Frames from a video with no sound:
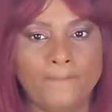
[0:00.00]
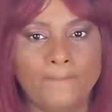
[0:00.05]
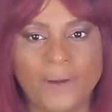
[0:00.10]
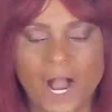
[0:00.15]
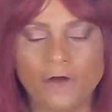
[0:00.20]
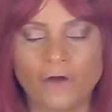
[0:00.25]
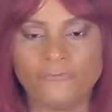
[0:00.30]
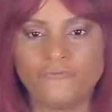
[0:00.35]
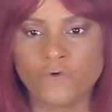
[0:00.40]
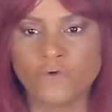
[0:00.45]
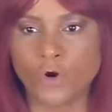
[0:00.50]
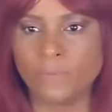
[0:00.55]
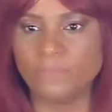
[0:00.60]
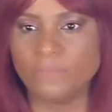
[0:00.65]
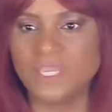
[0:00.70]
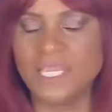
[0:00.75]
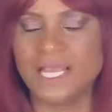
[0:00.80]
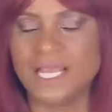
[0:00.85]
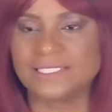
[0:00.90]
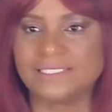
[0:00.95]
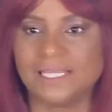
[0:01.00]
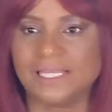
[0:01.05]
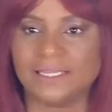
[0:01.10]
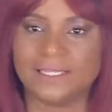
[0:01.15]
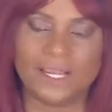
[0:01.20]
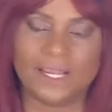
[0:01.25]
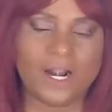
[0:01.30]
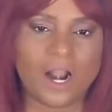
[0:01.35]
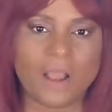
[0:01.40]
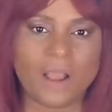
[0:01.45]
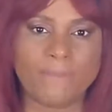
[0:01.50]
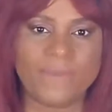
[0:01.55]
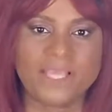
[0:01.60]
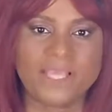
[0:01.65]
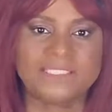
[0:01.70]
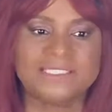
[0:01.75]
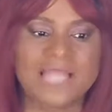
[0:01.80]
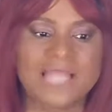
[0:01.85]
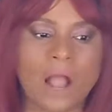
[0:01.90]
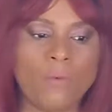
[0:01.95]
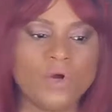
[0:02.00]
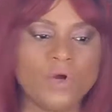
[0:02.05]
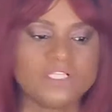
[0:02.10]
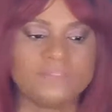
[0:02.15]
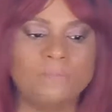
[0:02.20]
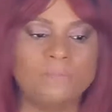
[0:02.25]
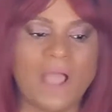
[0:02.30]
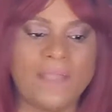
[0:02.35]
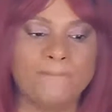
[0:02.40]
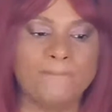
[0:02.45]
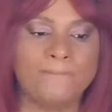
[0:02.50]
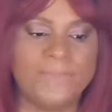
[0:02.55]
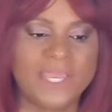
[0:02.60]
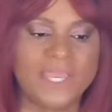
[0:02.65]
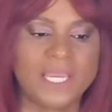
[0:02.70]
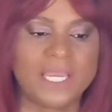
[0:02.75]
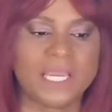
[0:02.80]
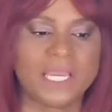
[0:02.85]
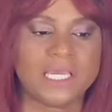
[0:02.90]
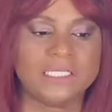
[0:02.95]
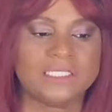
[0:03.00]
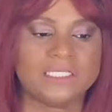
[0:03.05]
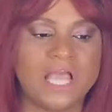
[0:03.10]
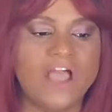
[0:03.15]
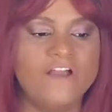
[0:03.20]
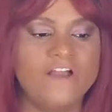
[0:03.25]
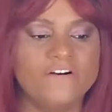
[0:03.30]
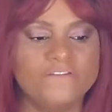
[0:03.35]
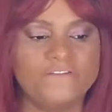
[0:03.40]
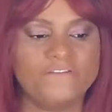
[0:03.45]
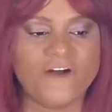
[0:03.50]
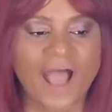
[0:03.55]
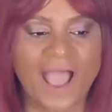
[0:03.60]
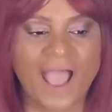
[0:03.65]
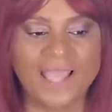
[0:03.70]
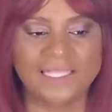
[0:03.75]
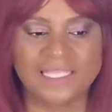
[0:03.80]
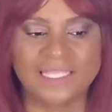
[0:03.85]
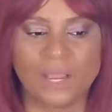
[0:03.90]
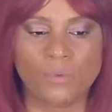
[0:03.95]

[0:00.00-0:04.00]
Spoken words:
but for me as a therapist, that was my biggest fight.